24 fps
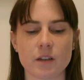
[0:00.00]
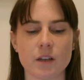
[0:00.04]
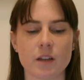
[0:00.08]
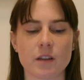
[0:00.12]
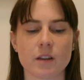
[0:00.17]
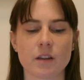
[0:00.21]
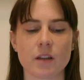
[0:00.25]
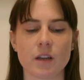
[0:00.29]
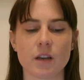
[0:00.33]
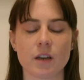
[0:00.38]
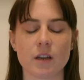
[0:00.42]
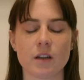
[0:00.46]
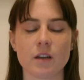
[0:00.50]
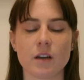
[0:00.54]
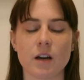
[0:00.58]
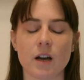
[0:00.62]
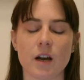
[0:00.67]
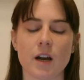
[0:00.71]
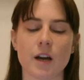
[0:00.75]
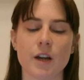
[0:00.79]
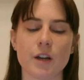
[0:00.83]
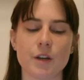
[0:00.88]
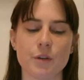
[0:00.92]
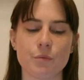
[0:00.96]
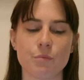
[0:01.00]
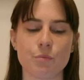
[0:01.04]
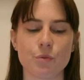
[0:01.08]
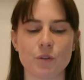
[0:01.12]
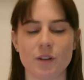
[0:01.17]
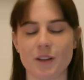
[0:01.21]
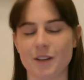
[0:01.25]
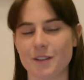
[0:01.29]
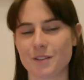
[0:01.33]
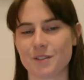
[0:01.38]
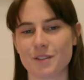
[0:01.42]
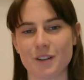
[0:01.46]
And then I would
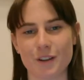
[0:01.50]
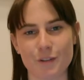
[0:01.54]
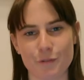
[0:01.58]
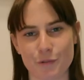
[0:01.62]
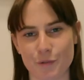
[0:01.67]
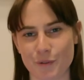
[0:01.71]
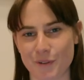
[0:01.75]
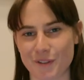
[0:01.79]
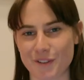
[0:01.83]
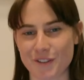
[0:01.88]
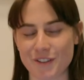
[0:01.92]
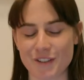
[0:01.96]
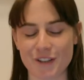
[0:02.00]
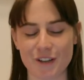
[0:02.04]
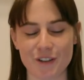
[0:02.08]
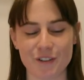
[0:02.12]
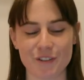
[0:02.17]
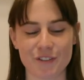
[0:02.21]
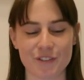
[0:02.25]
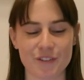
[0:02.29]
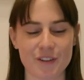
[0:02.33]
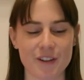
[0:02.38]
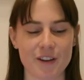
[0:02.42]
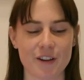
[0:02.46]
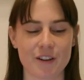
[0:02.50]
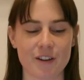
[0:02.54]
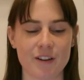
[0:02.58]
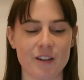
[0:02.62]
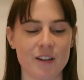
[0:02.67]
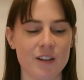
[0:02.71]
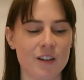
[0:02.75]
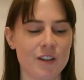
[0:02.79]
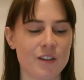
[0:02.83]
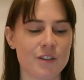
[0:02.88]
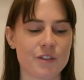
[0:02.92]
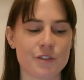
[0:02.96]
like to have $300
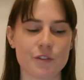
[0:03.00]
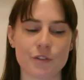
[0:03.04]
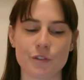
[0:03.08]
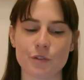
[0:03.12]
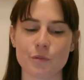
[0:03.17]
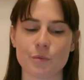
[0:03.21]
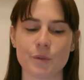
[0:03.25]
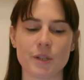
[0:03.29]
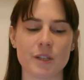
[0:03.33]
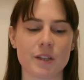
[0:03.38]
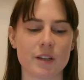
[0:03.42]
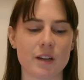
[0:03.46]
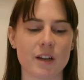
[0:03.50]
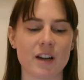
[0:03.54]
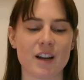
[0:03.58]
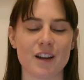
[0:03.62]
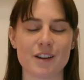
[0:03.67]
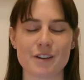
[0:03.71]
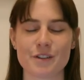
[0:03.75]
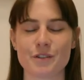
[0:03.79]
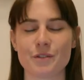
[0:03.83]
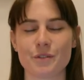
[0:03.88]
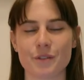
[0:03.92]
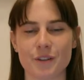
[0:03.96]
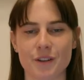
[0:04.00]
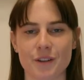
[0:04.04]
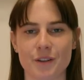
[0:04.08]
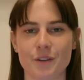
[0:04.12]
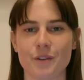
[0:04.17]
there just so we can actually,